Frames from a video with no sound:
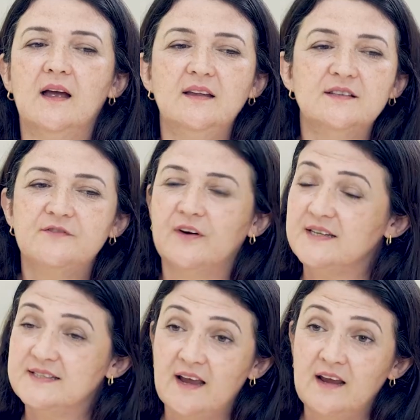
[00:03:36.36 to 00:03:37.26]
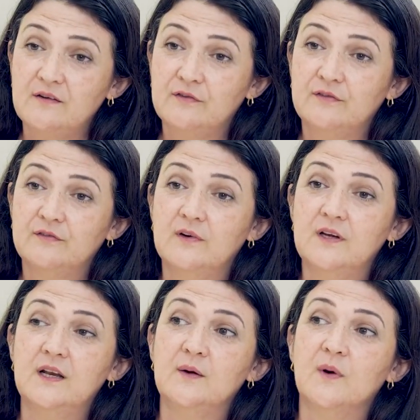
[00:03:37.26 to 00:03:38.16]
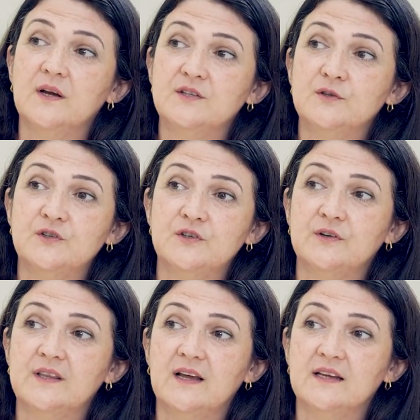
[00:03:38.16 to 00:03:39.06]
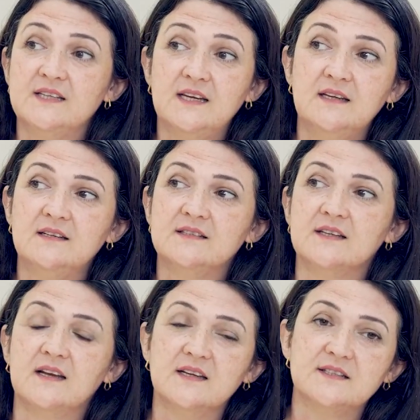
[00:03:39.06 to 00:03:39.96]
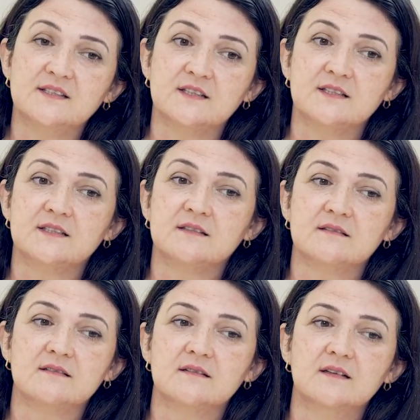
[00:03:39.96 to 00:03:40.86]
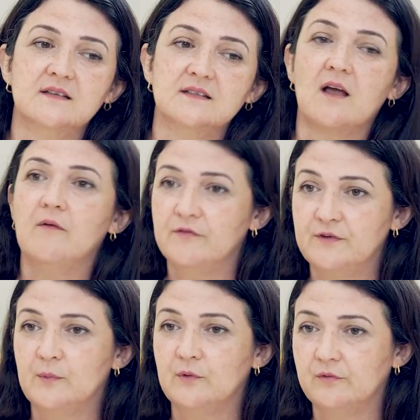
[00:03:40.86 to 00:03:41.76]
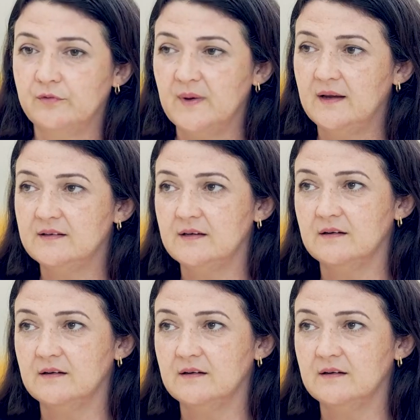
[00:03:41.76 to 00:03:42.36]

It's very safe. You know, my children are in their teens, and it's comfortable for me